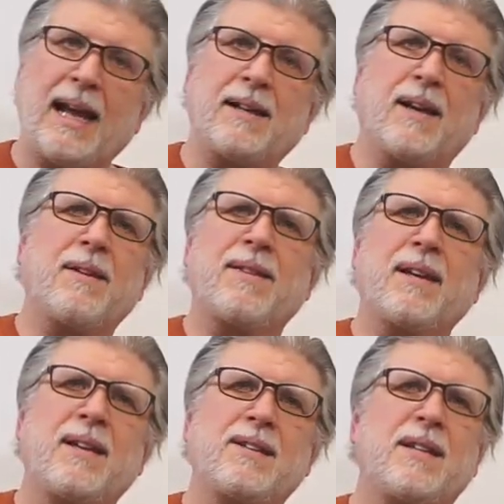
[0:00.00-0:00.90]
And the other
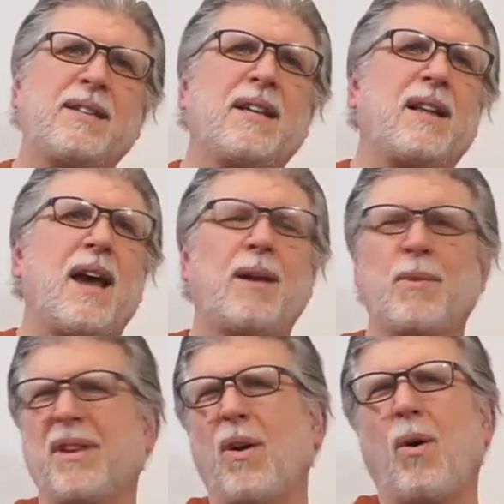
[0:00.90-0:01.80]
thing is it's in line
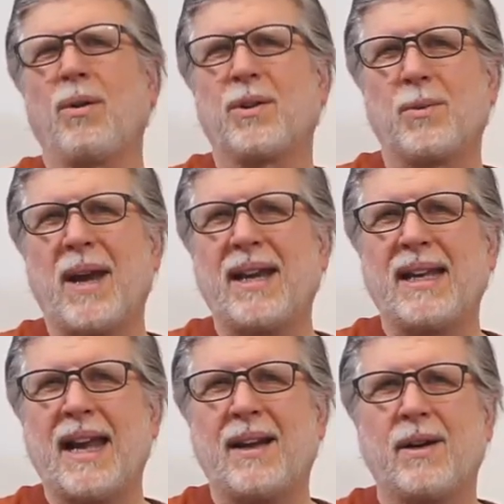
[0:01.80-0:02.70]
with the older
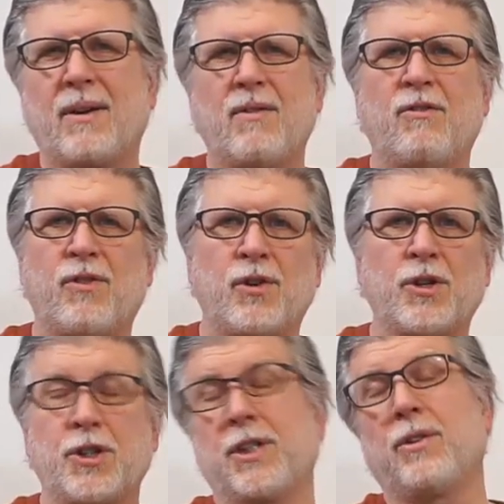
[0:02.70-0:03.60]
radiator
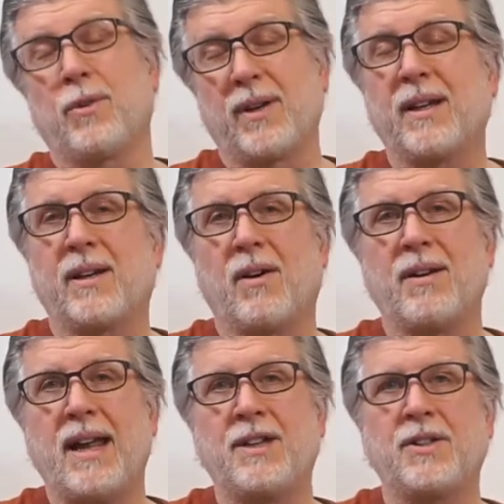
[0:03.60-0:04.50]
version or
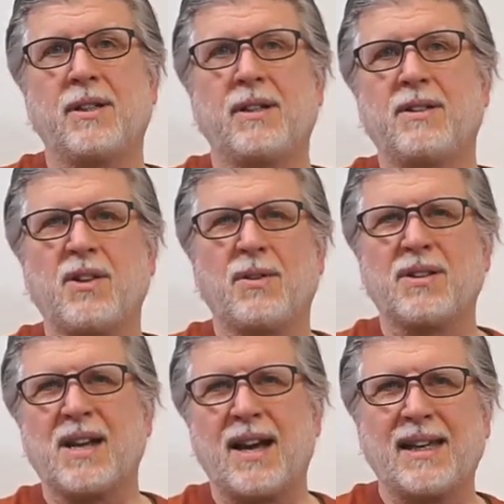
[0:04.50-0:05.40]
incarnation, and so
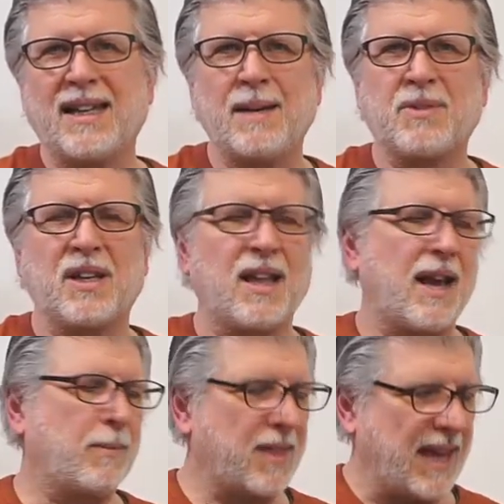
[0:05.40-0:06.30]
this kind of keeps in
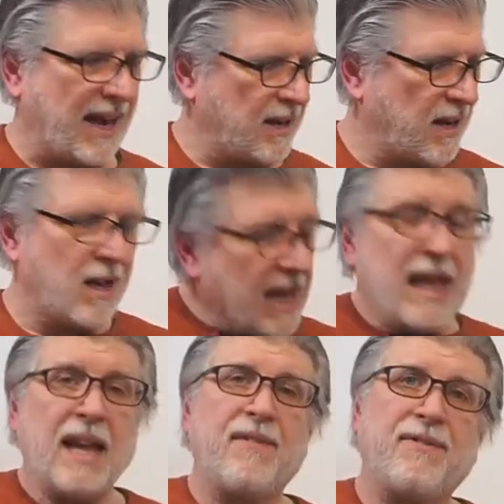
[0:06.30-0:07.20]
line with that.
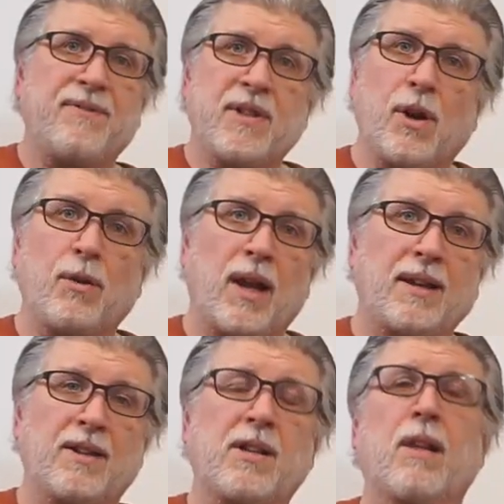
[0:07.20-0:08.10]
If you don't
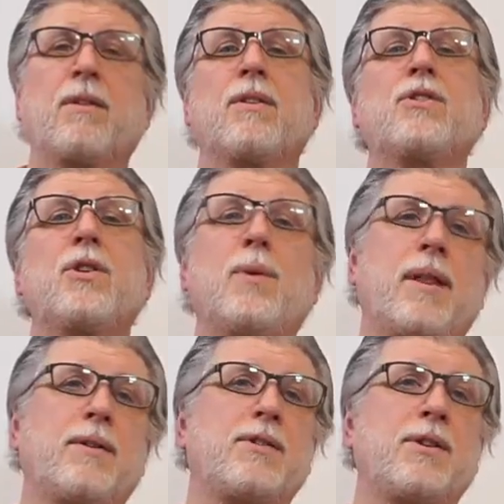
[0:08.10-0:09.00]
like this color, there's two
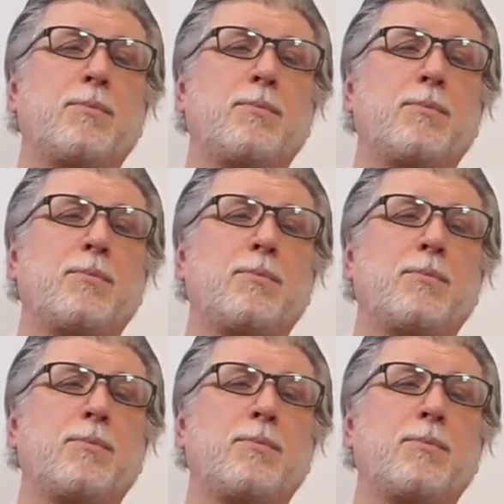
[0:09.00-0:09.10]
others.